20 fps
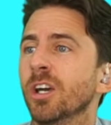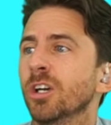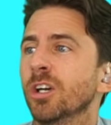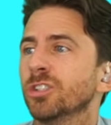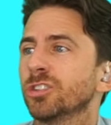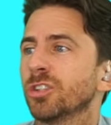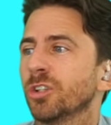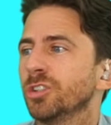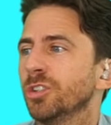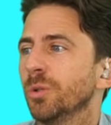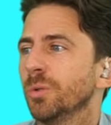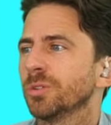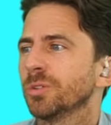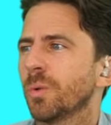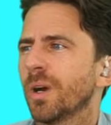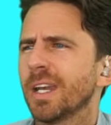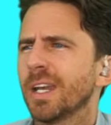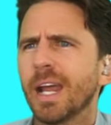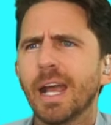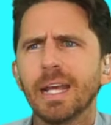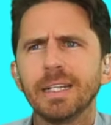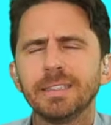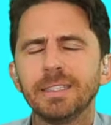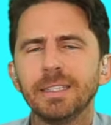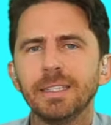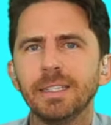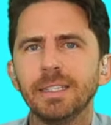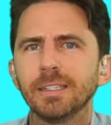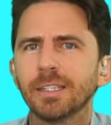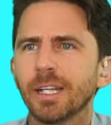So she was, what,
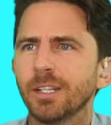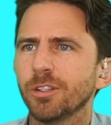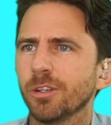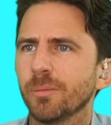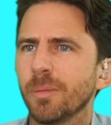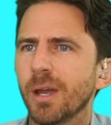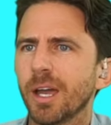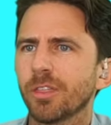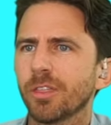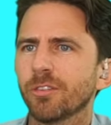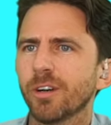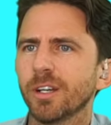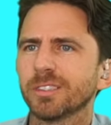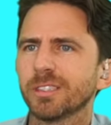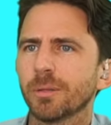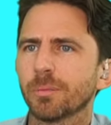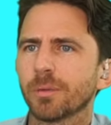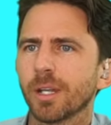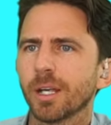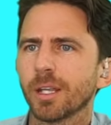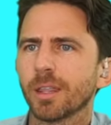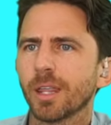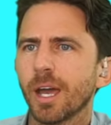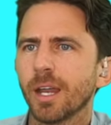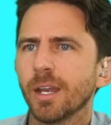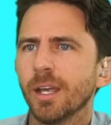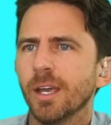19? Did I do the math right? Something like that.